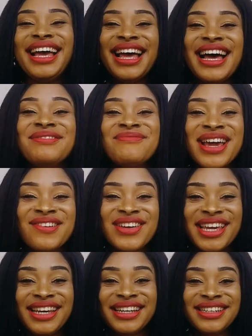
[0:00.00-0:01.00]
And
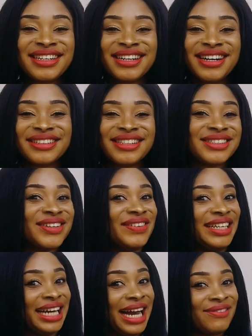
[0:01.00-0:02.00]
maybe the girl does not
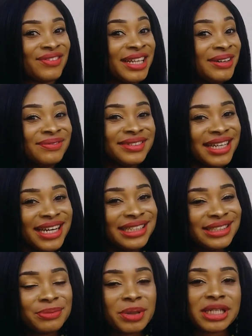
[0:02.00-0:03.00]
really have them,
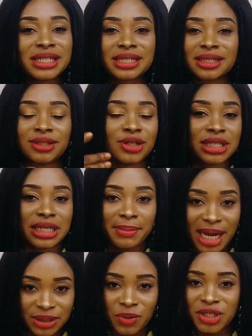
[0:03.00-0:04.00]
then you begin to just
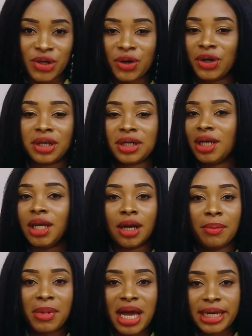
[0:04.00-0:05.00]
imagine what's going on in her
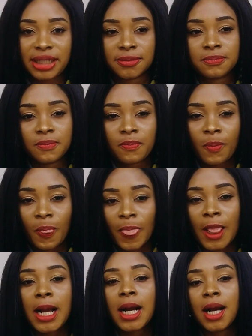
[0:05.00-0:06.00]
mind.
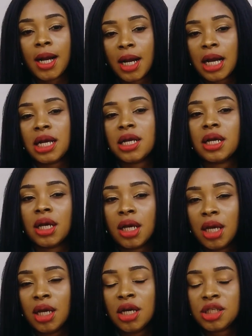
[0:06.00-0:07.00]

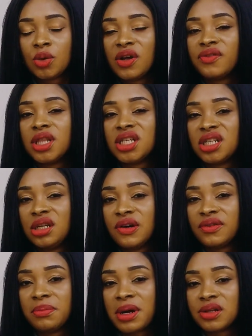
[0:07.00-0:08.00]
So one of the things he loved
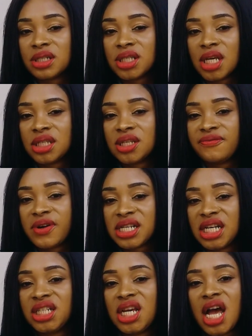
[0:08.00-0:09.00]
about his ex is the fact
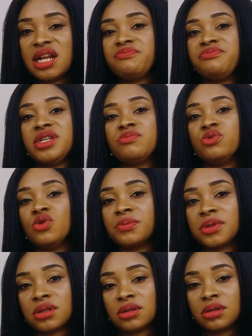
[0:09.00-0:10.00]
that she had big
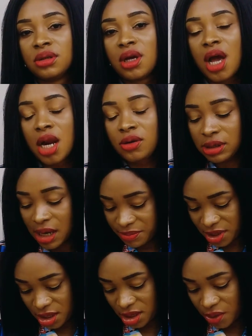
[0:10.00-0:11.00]
boobs. And look at
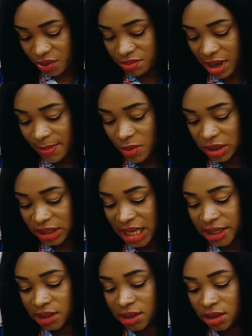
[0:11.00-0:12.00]
me here with my
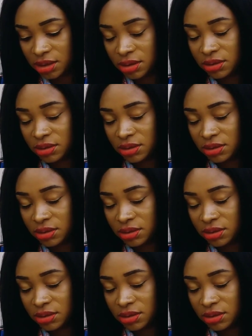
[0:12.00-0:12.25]
mustard seed.